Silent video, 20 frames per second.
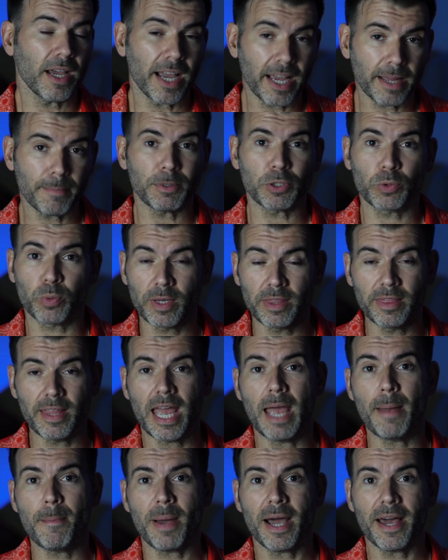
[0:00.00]
And between
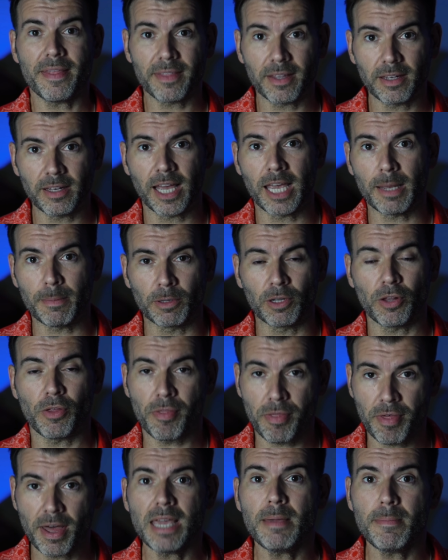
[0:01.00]
them and the label,
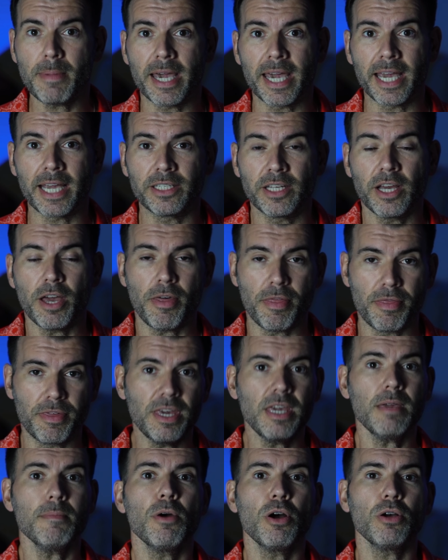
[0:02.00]
they made
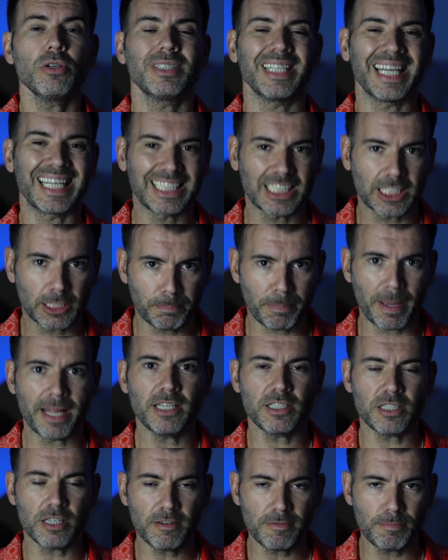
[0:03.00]
the most
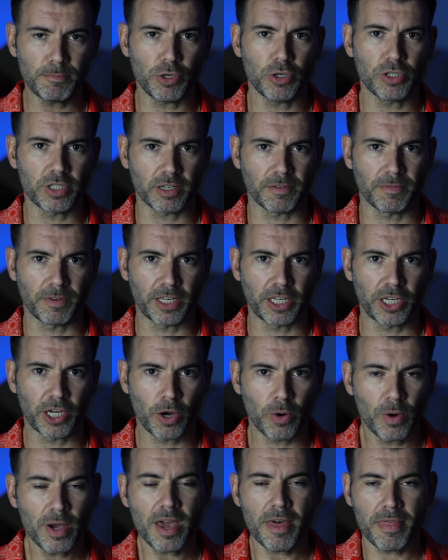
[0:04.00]
expensive music
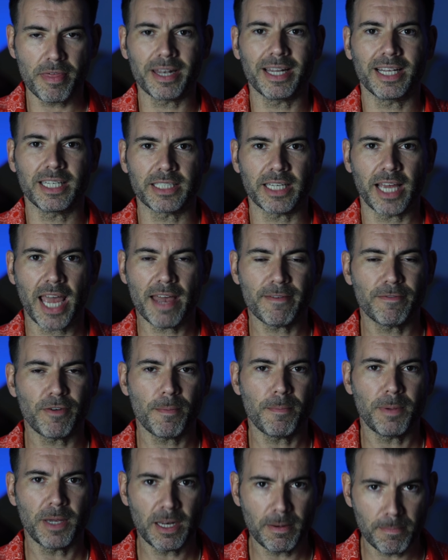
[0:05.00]
video that has ever
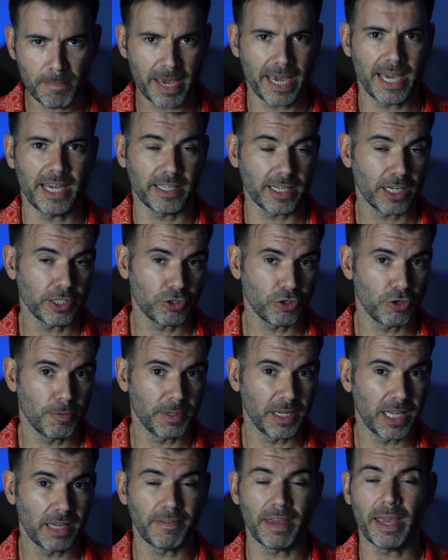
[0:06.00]
been made, I do
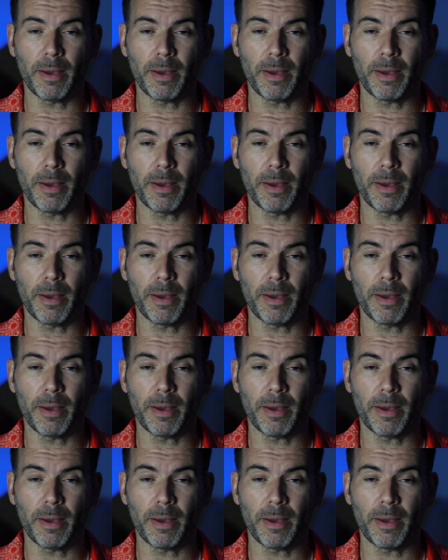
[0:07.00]
believe.